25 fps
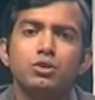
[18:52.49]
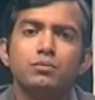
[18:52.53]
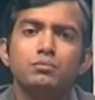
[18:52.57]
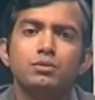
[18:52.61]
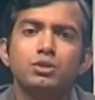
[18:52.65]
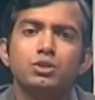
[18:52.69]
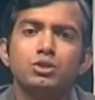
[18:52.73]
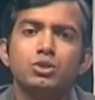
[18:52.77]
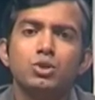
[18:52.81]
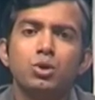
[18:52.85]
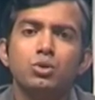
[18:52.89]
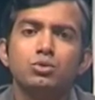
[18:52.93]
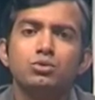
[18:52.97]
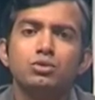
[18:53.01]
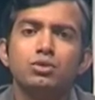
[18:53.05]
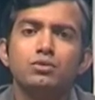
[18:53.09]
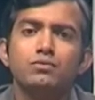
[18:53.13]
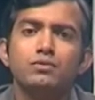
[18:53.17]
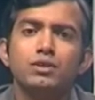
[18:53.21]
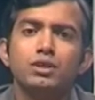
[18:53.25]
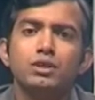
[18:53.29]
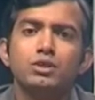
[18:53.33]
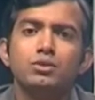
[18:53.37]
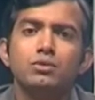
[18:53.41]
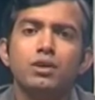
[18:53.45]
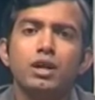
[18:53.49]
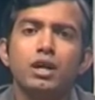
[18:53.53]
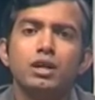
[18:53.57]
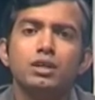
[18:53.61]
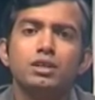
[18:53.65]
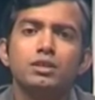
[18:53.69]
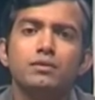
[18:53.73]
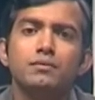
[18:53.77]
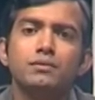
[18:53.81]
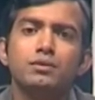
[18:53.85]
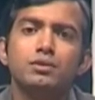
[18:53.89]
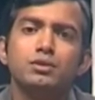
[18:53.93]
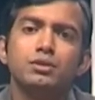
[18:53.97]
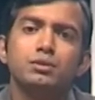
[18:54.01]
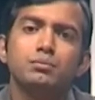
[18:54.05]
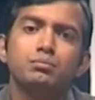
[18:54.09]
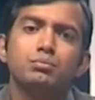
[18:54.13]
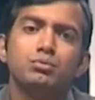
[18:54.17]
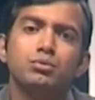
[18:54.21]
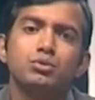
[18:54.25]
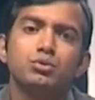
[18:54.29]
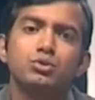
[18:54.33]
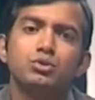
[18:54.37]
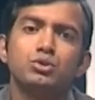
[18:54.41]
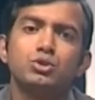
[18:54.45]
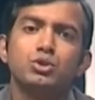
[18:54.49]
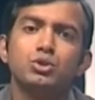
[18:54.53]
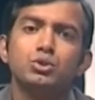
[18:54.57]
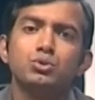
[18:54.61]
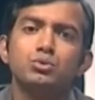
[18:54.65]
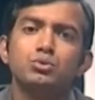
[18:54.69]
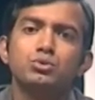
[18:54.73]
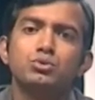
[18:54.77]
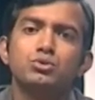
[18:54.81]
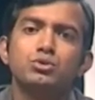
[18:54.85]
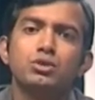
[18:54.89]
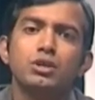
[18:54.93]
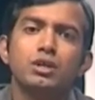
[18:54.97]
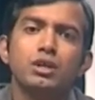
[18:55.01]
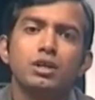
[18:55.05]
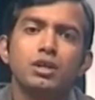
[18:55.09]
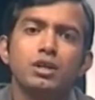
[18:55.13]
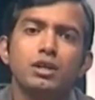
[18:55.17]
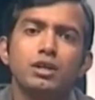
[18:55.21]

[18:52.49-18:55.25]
of the total radioactivity produced